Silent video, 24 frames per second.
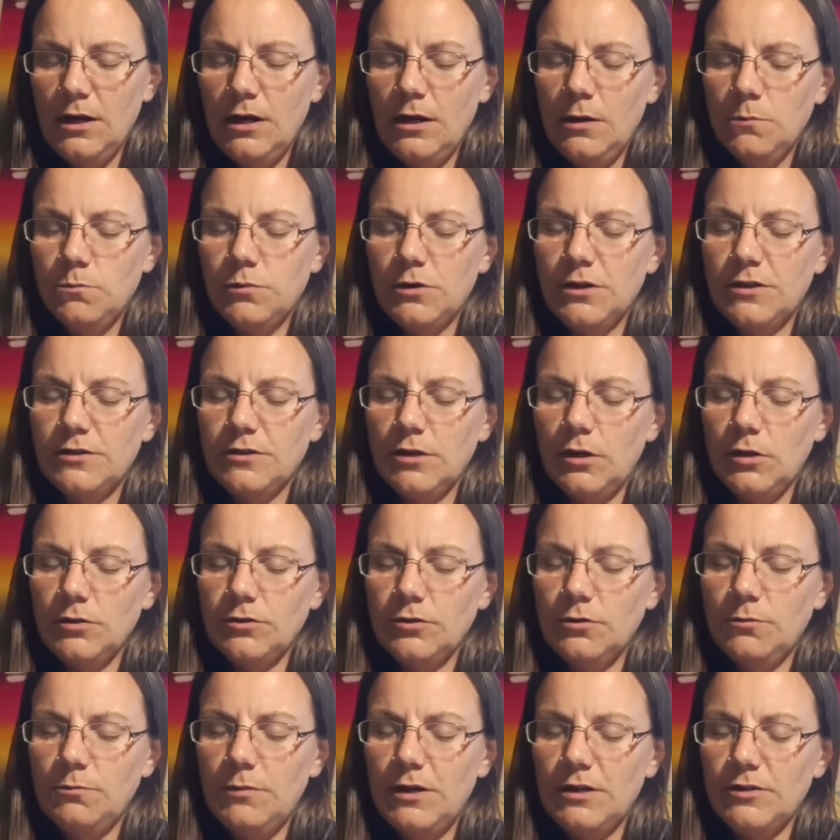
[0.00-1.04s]
But it's also
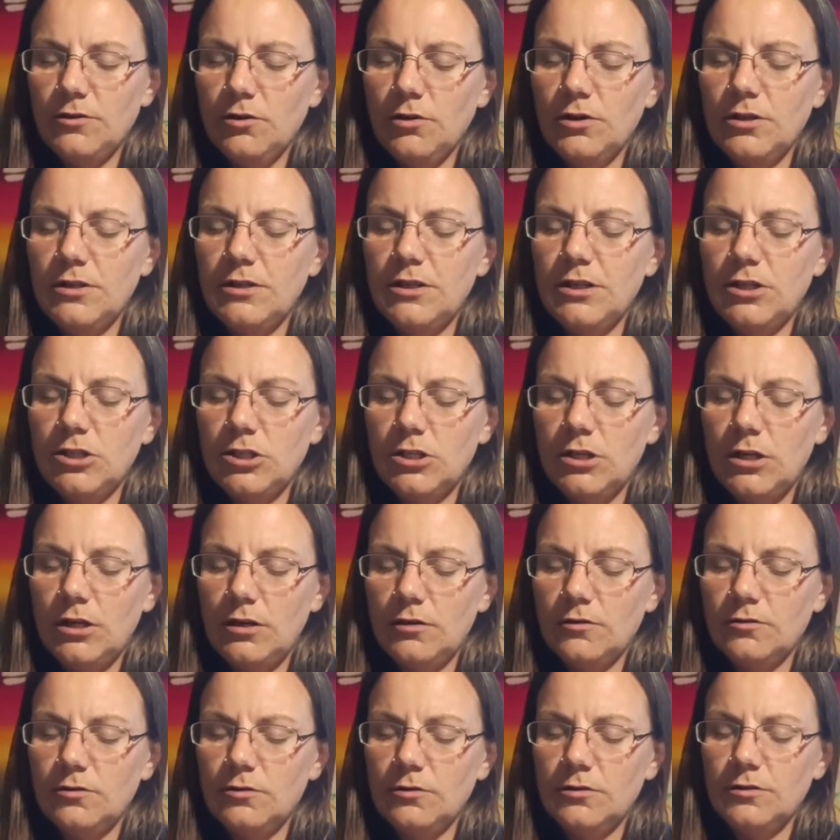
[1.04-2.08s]
mental conditioning.
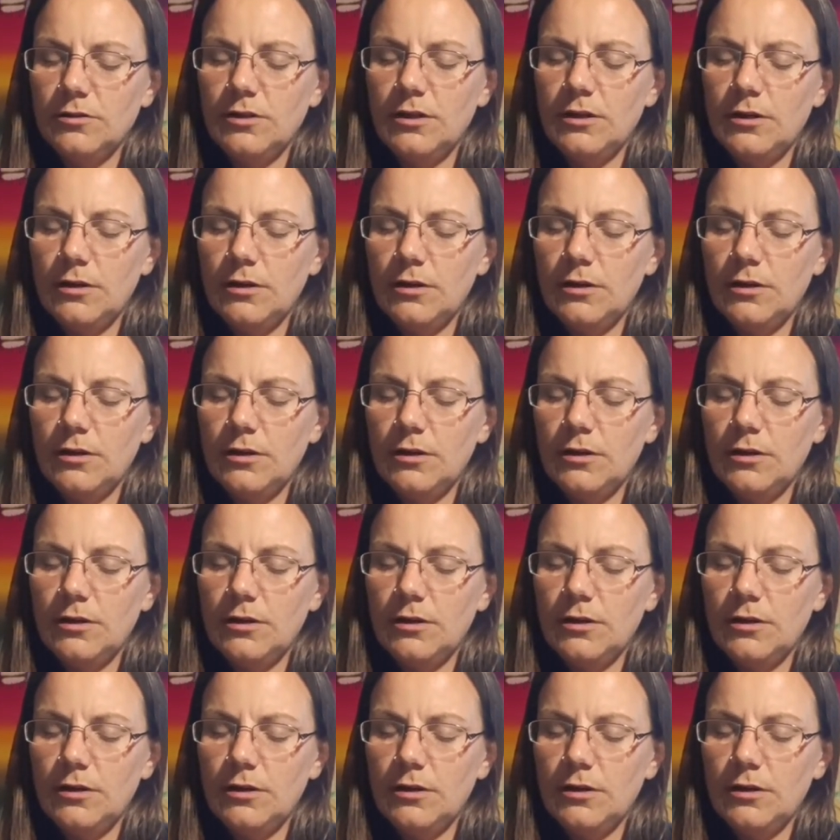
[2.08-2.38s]
So it's like